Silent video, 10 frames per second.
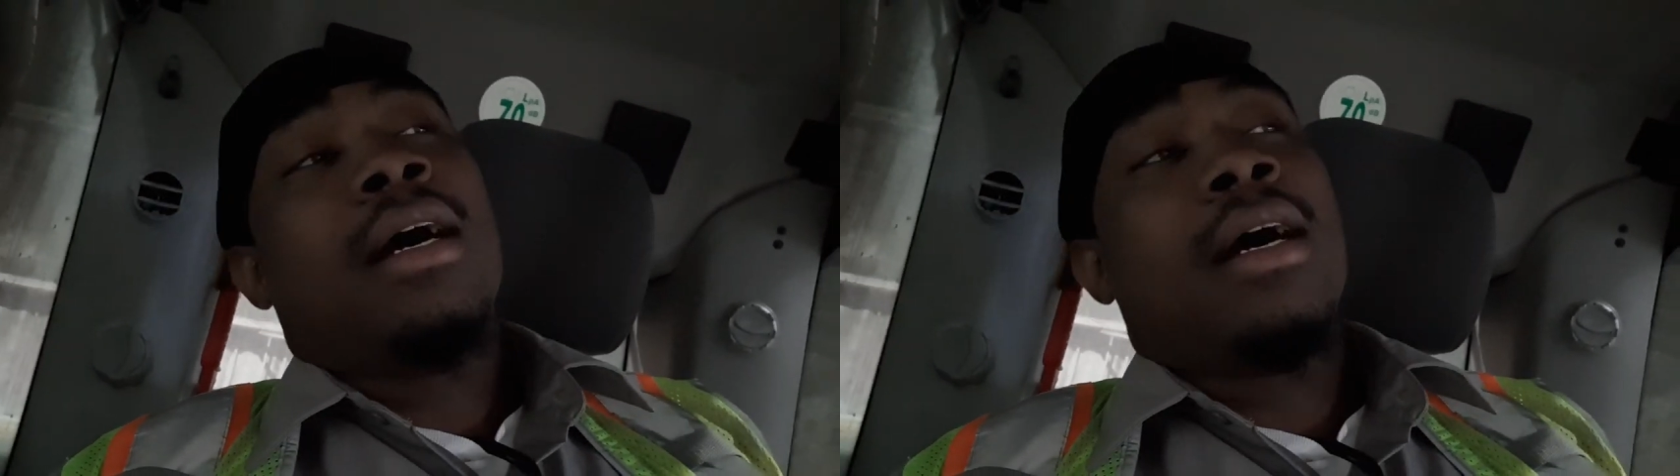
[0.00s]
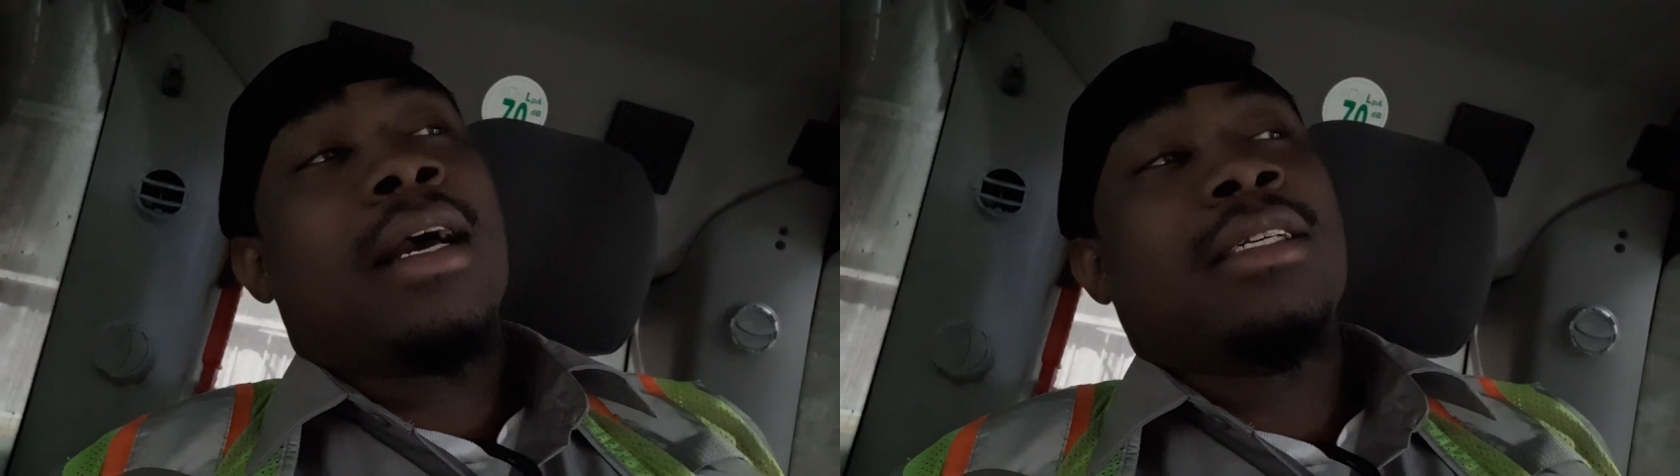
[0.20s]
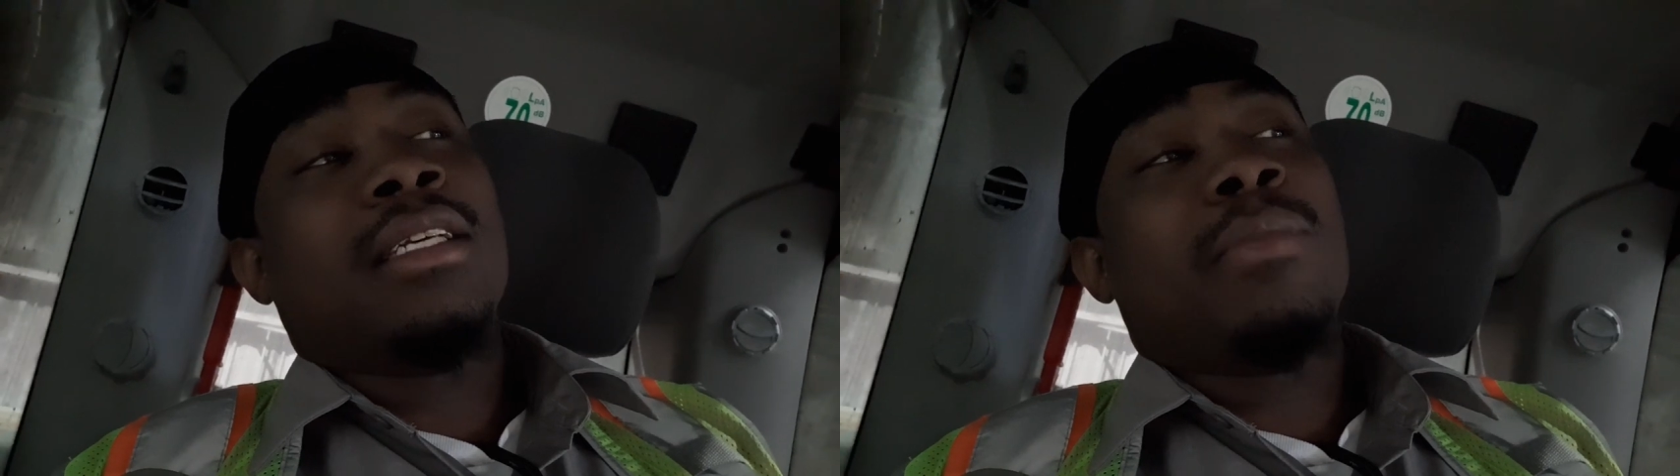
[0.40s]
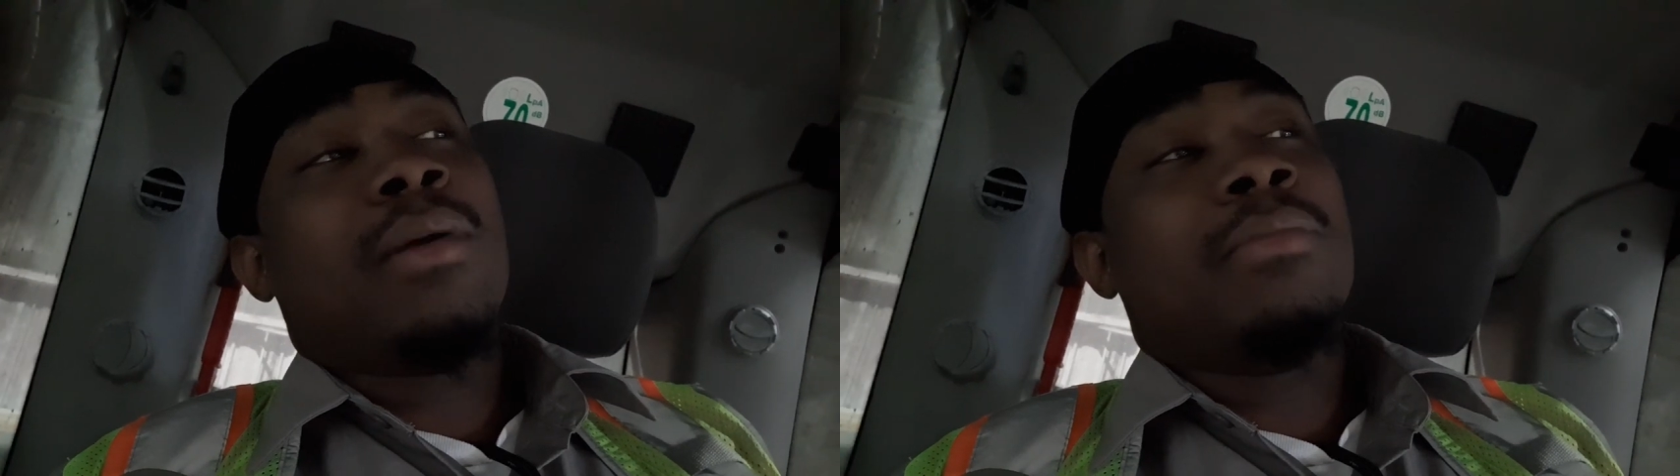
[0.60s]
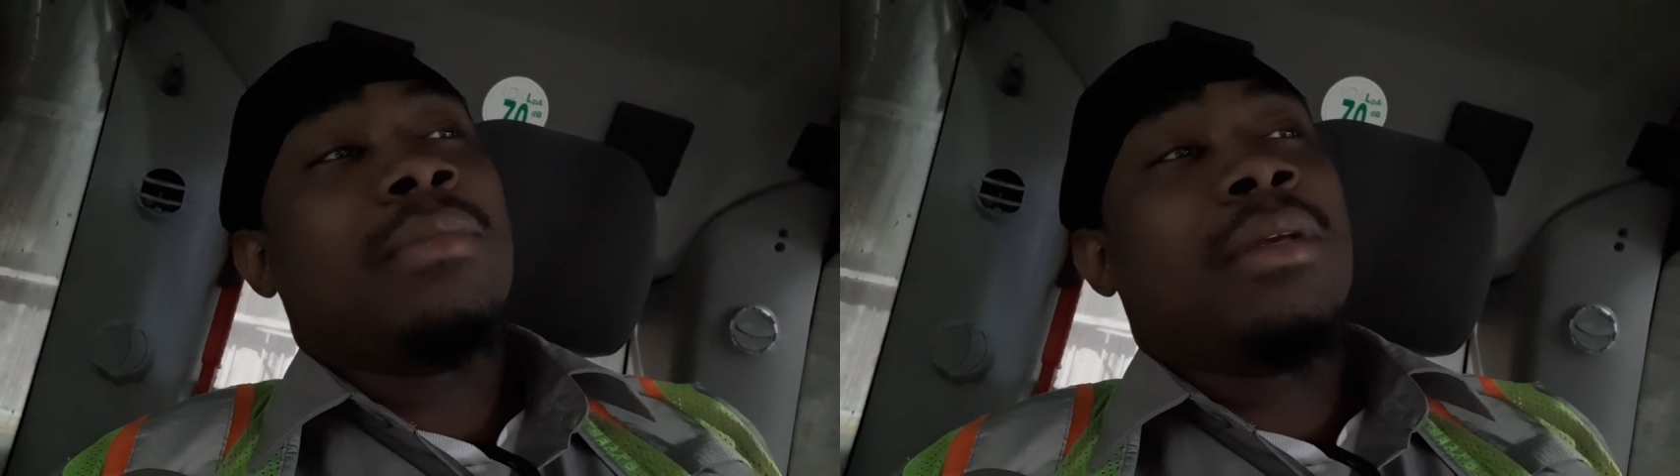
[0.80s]
because uh, she's
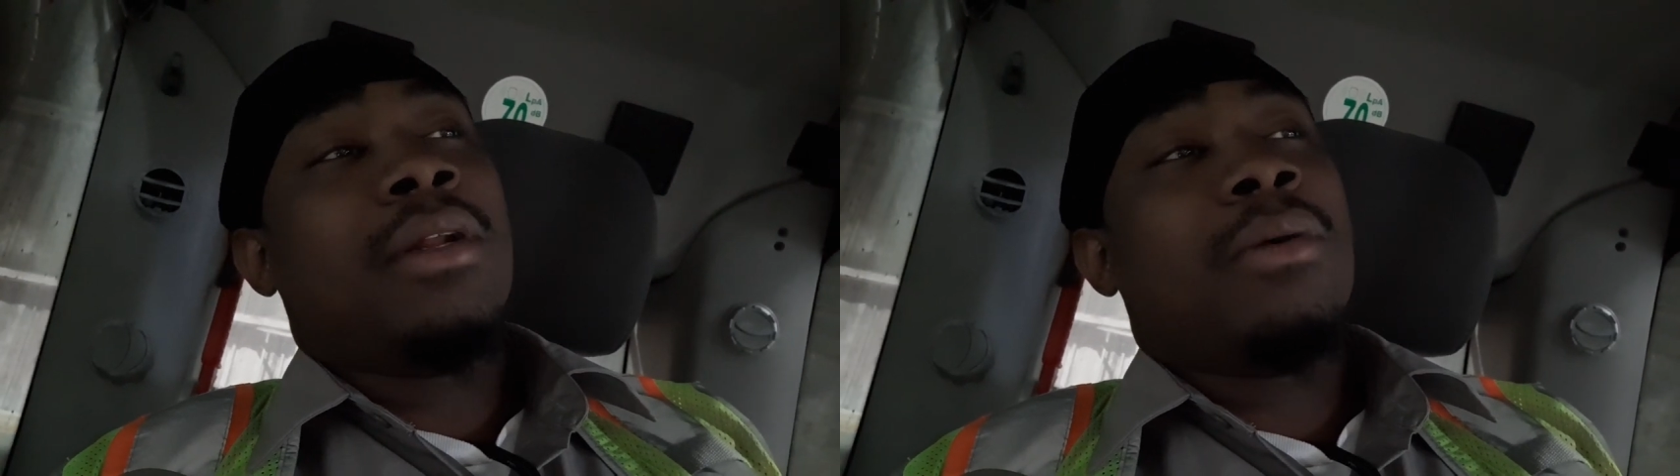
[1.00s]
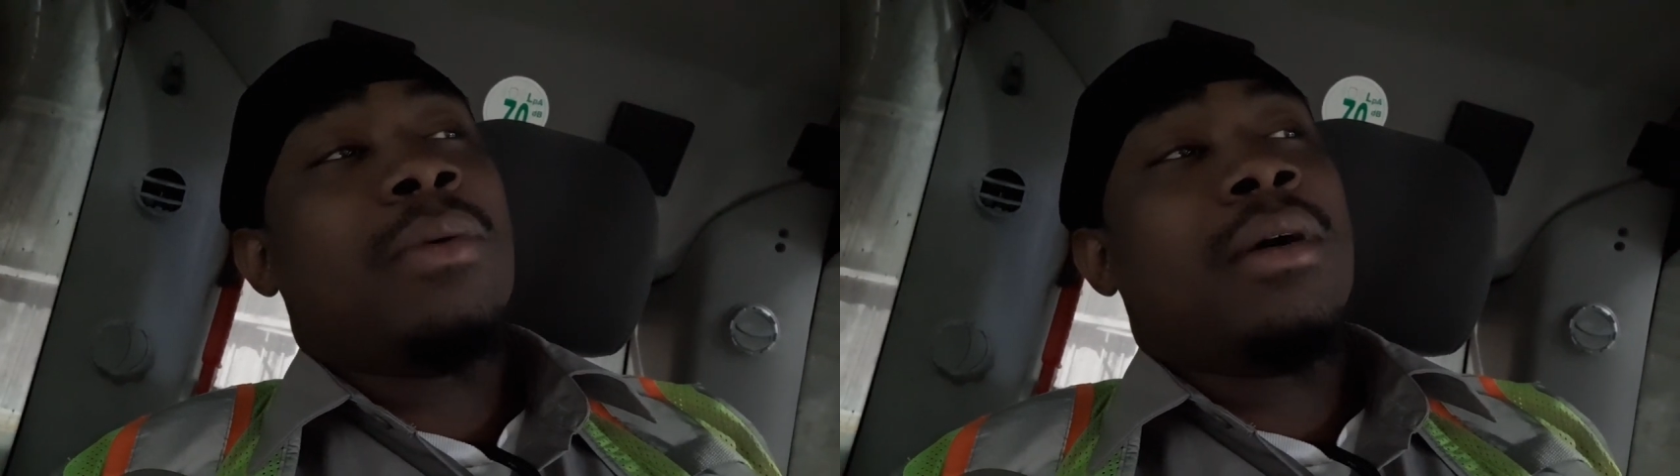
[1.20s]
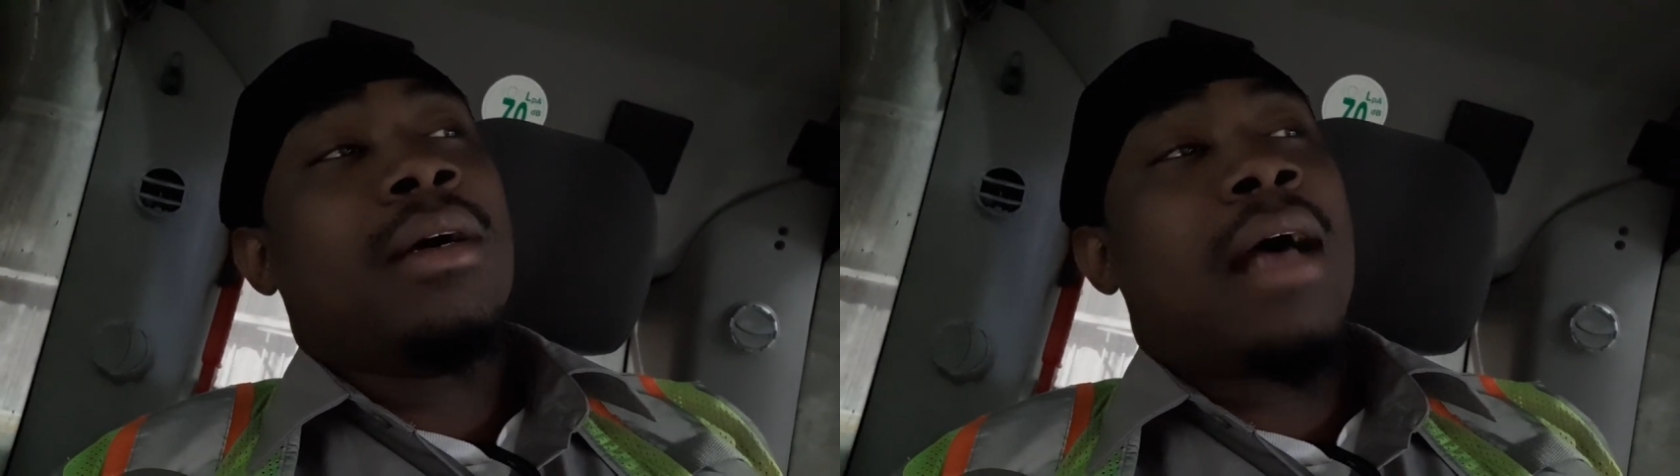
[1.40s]
been you know